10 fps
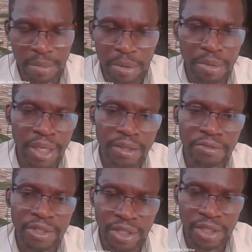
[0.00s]
and public
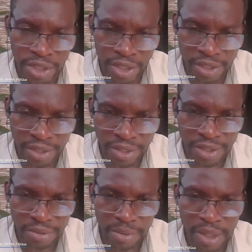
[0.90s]
health physician
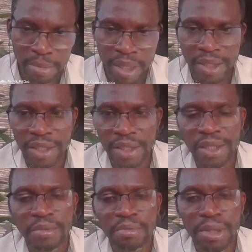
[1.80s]
with the Bayelsa
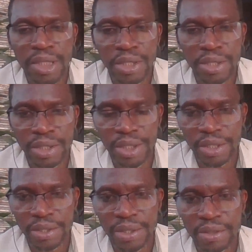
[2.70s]
State
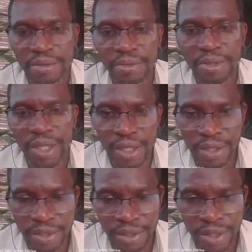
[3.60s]
Ministry of
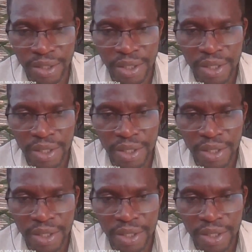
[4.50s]
Health.